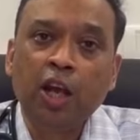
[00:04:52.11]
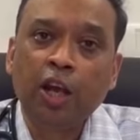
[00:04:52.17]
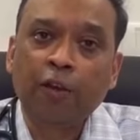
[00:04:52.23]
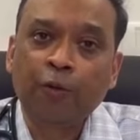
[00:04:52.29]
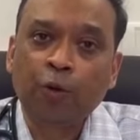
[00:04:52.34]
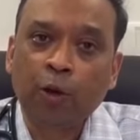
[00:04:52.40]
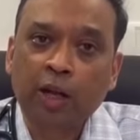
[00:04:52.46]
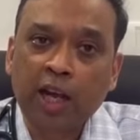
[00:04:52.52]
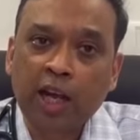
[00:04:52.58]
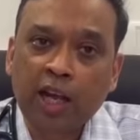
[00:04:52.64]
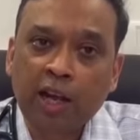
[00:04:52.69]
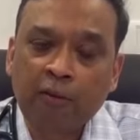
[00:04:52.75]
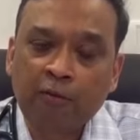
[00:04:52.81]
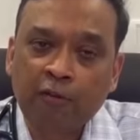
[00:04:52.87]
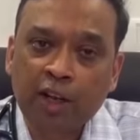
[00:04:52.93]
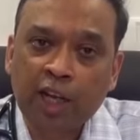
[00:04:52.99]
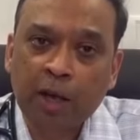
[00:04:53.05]
if you're
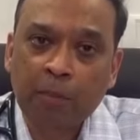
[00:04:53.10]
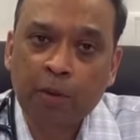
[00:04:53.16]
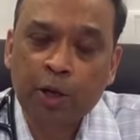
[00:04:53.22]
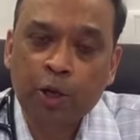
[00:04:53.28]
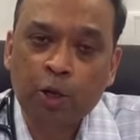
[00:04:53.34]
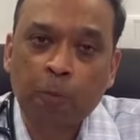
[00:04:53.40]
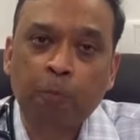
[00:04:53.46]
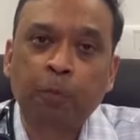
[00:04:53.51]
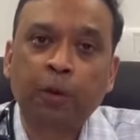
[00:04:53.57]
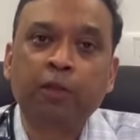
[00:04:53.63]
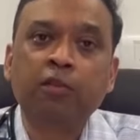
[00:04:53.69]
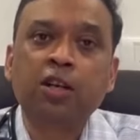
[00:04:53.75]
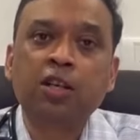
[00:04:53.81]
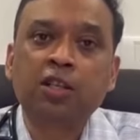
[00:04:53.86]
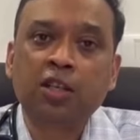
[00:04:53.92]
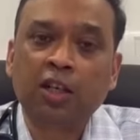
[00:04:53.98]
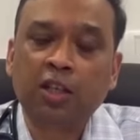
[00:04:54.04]
taking vitamin to
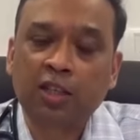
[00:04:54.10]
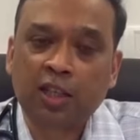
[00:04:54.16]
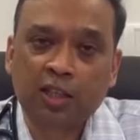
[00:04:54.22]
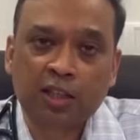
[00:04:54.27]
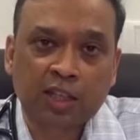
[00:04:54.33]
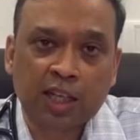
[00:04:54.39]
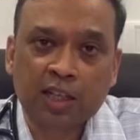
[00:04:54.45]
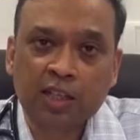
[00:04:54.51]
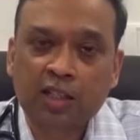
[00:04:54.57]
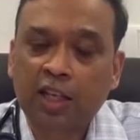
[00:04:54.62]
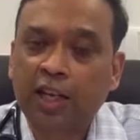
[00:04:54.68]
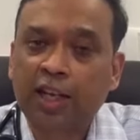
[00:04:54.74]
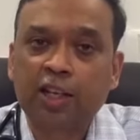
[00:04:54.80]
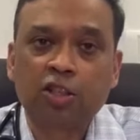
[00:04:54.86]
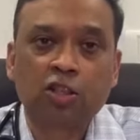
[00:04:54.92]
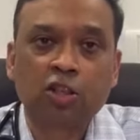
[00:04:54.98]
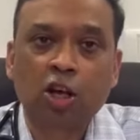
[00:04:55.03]
prevent certain things,
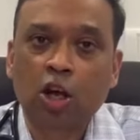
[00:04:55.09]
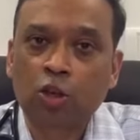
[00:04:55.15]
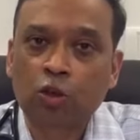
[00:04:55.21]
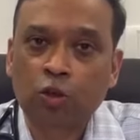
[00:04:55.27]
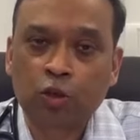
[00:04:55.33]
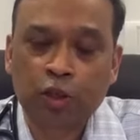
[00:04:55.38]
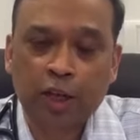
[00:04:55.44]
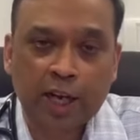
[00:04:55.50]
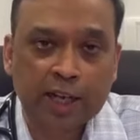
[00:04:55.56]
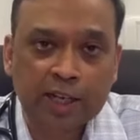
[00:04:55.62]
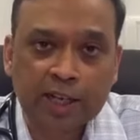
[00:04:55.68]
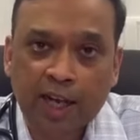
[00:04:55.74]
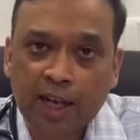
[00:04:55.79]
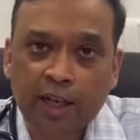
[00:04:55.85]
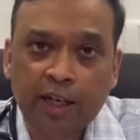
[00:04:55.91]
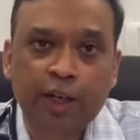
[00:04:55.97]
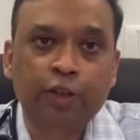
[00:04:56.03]
it is not
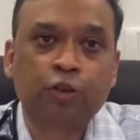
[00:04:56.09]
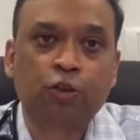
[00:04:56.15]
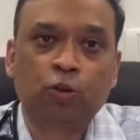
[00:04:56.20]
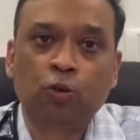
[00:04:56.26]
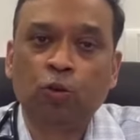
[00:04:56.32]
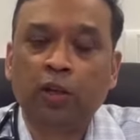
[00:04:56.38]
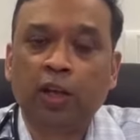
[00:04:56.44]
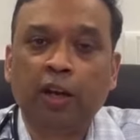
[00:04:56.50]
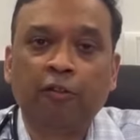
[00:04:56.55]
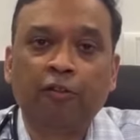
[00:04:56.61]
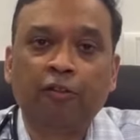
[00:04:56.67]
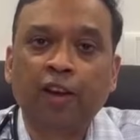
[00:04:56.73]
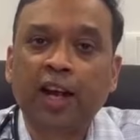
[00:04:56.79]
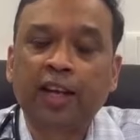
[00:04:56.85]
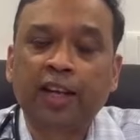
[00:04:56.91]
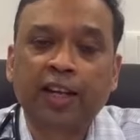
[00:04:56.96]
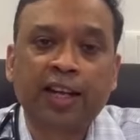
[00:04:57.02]
entirely true. In
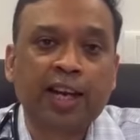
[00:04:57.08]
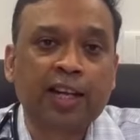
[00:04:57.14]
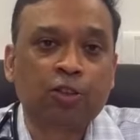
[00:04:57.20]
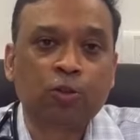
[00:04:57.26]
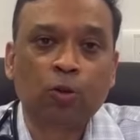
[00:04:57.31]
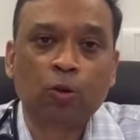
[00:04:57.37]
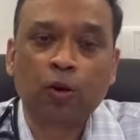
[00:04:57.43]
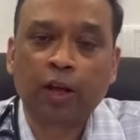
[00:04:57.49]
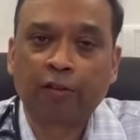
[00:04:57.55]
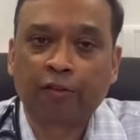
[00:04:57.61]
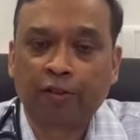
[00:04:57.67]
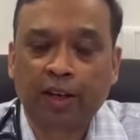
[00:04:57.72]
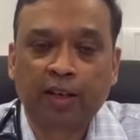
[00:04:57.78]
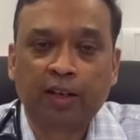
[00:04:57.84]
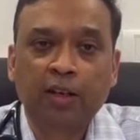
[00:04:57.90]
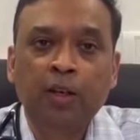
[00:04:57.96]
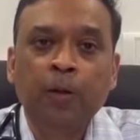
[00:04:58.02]
fact, it has no
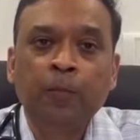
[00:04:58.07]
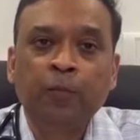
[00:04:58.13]
effect.